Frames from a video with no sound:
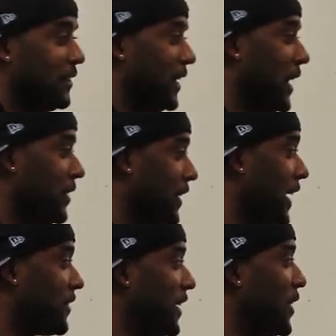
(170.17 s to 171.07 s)
Inc., the
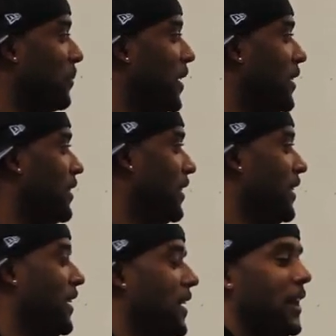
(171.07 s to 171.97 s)
Next Element.
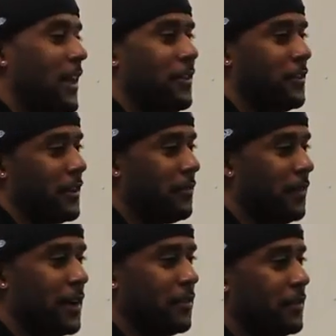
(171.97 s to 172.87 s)
And there's like
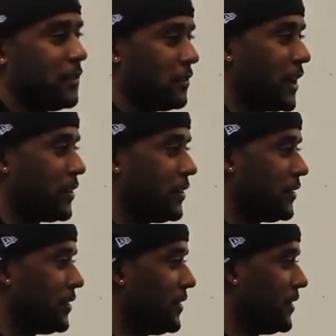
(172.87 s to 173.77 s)
five of us directors.
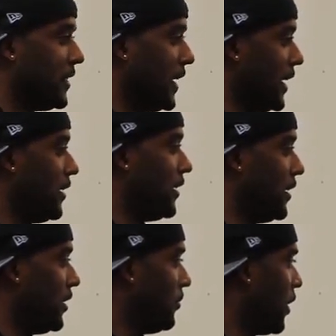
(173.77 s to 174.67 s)
And
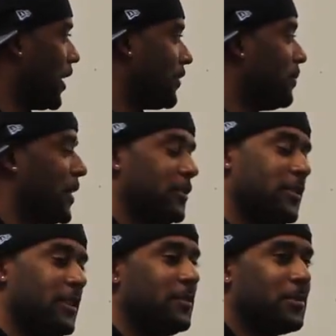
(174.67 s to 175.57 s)
we all have
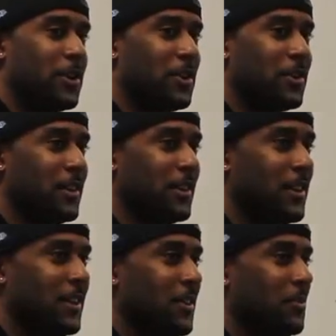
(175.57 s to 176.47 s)
specialties. We're all,
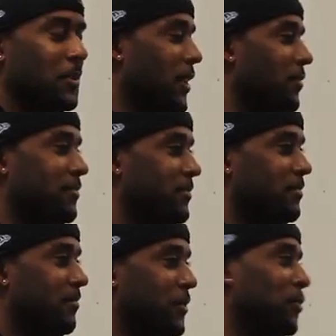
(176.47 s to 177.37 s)
we all
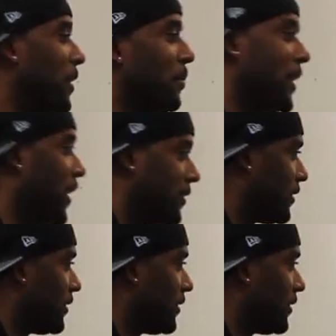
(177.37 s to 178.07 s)
do something else.